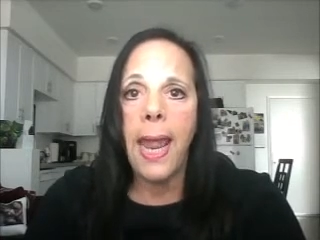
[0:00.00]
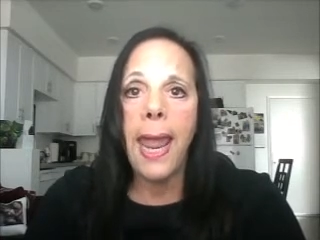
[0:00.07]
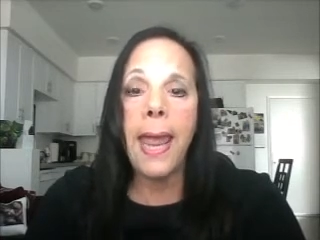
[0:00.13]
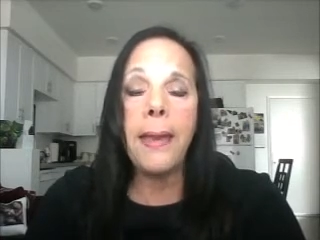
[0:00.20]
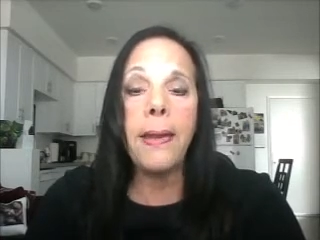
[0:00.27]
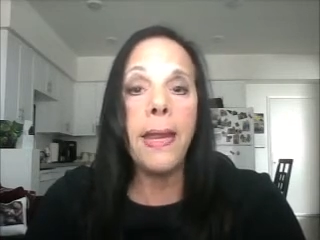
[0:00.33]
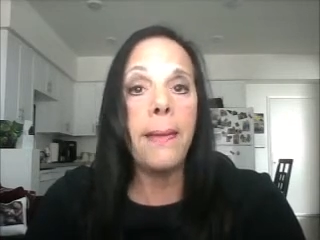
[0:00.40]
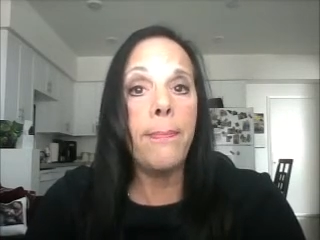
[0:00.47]

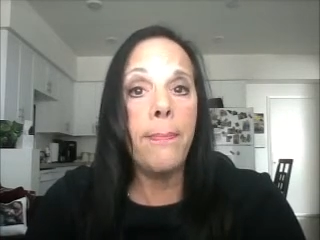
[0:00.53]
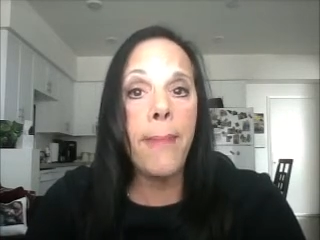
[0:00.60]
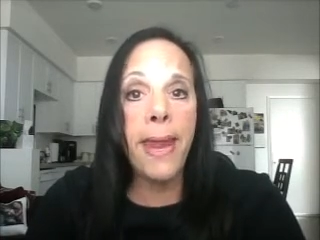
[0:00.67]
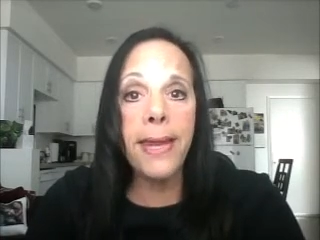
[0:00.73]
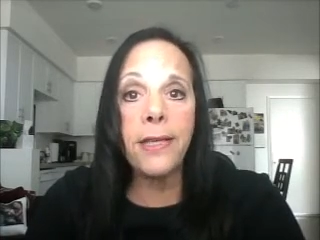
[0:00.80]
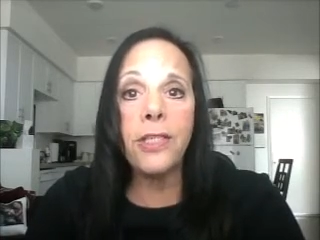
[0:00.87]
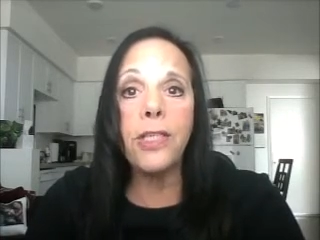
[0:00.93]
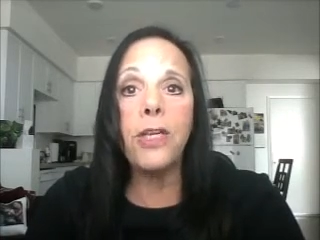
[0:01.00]
and it
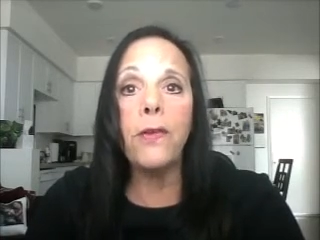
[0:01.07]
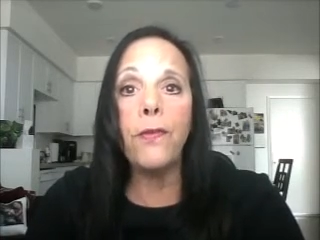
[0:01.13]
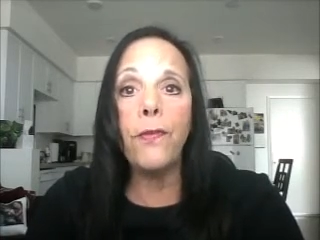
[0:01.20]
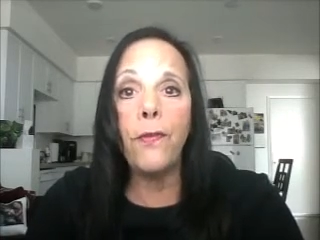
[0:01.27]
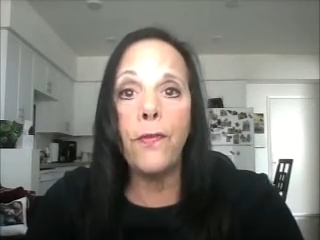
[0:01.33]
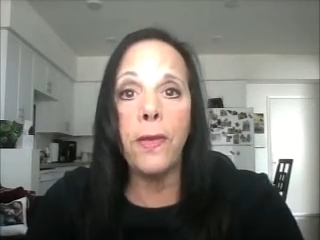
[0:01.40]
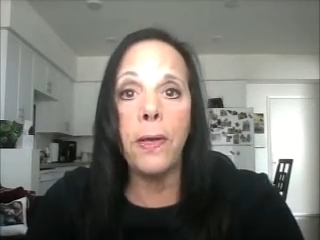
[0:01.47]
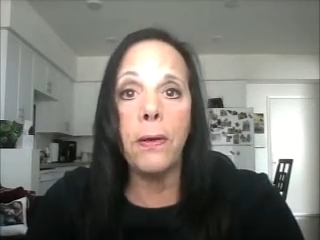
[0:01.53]
makes you
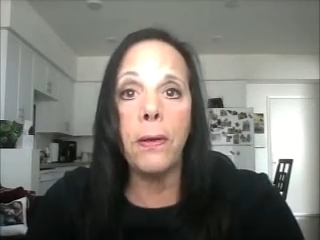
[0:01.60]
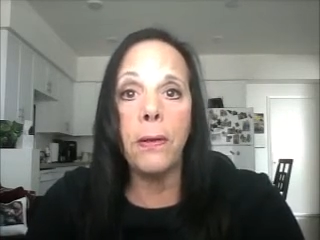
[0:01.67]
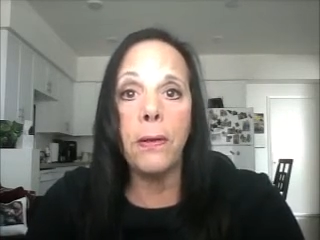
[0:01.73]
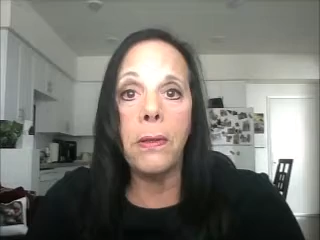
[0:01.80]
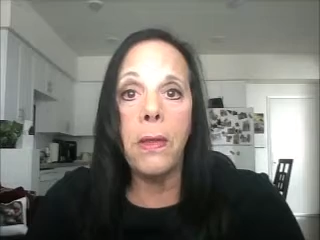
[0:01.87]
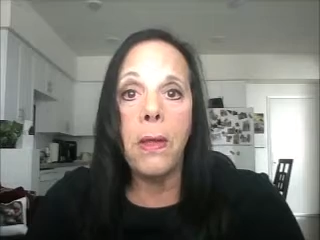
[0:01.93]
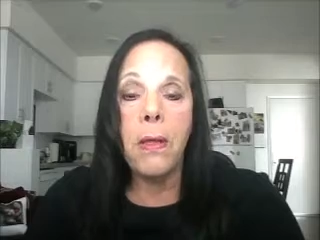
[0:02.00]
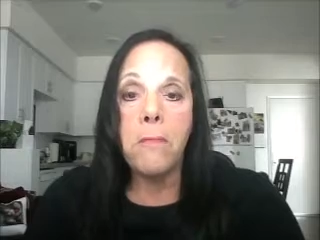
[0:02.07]
feel,